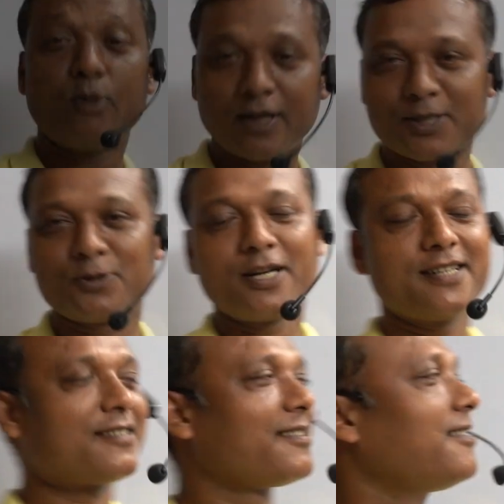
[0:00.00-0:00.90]
morning,
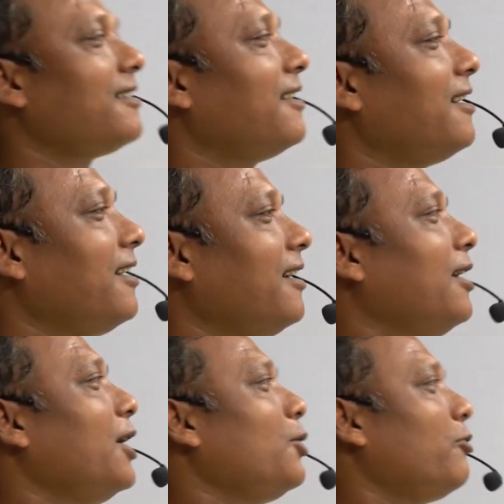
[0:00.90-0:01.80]
students.
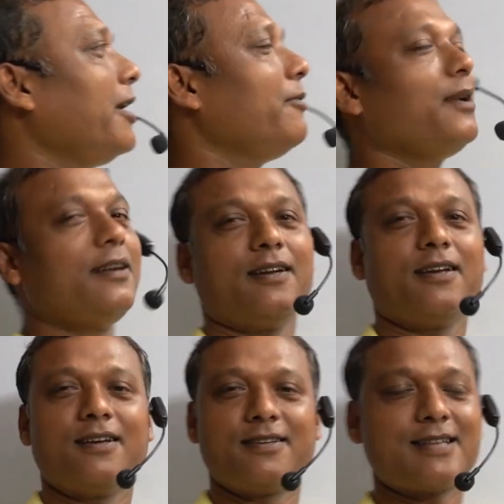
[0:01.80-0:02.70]
Today we
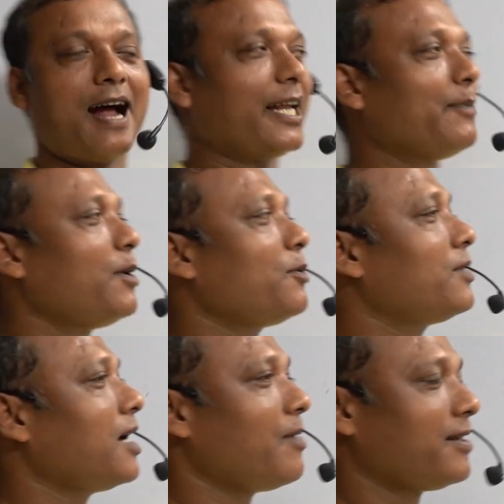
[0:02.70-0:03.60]
will start
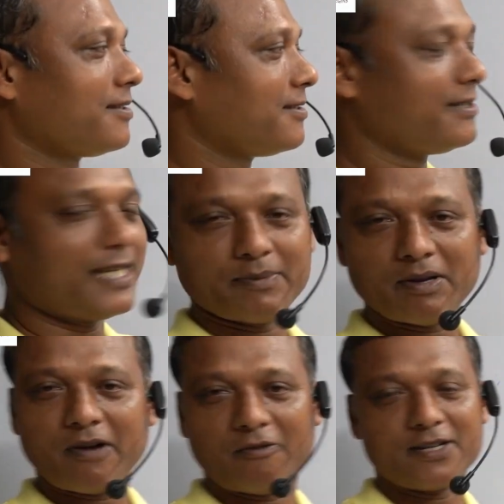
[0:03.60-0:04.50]
about our
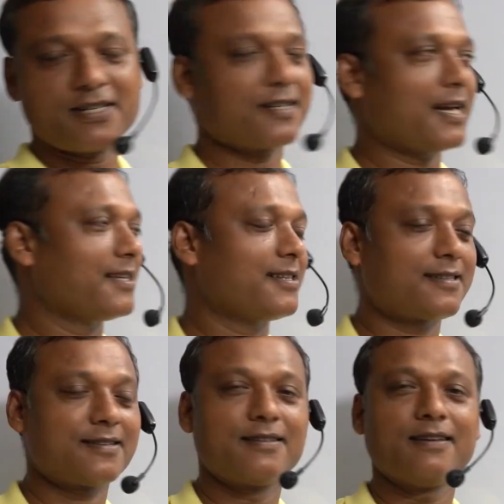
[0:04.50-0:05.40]
CMA foundation
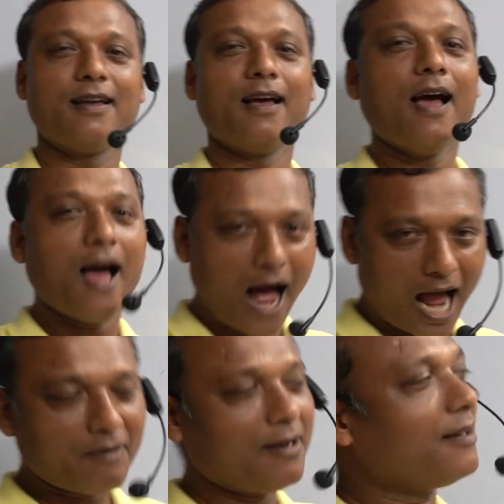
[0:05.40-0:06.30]
classes.
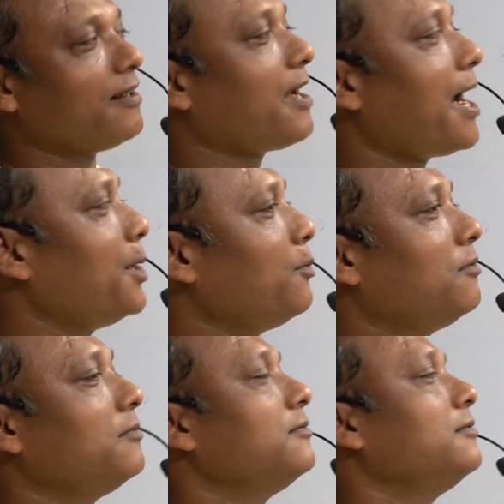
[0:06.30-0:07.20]
I will guide
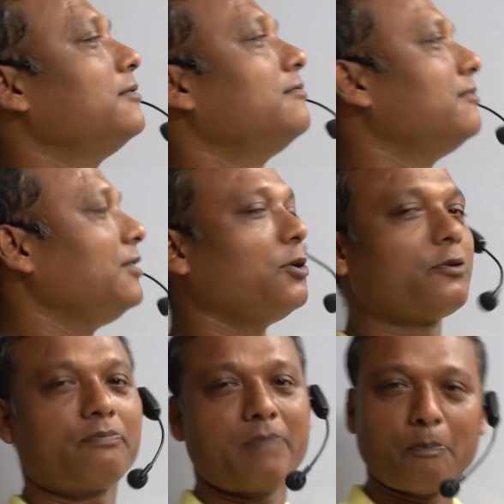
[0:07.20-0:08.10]
you your
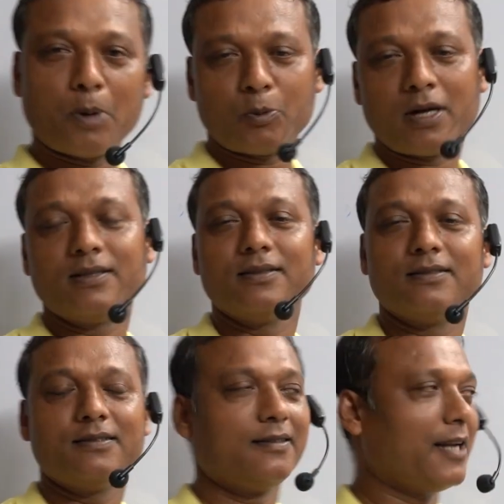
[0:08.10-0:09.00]
paper 1,
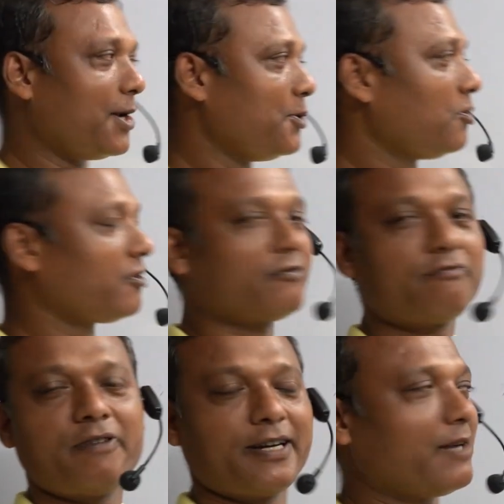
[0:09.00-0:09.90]
that is your
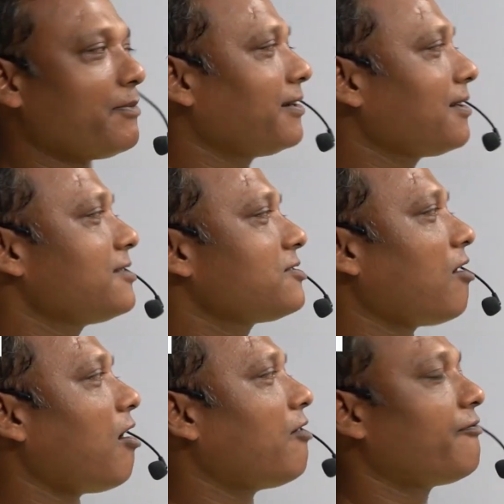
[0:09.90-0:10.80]
fundamentals
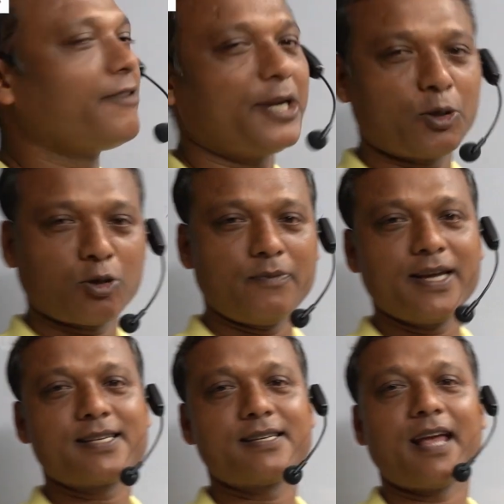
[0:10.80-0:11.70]
of
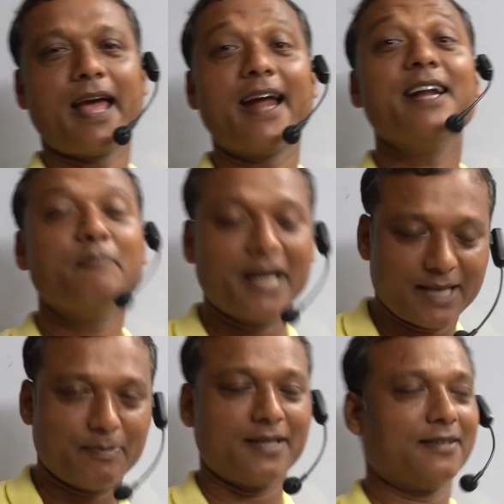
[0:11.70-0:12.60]
economics and
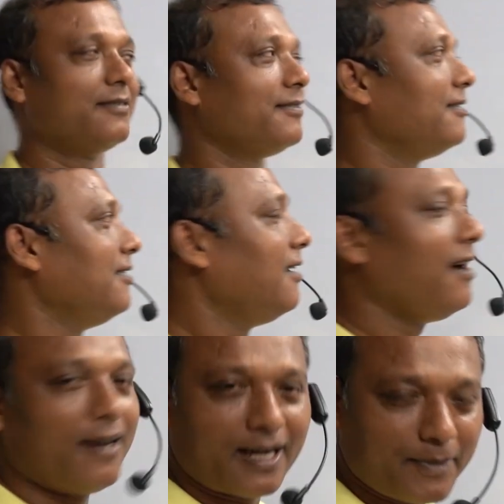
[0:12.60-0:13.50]
management.
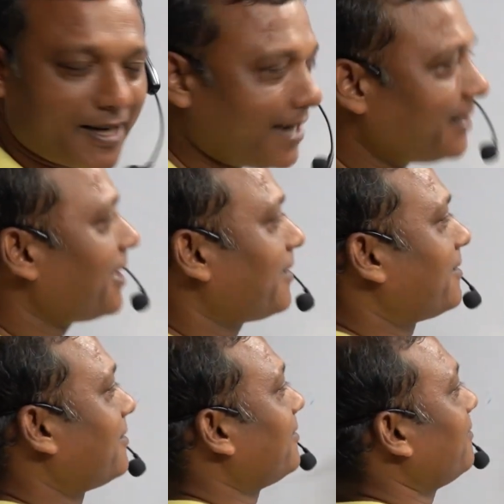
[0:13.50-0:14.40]
Let me write that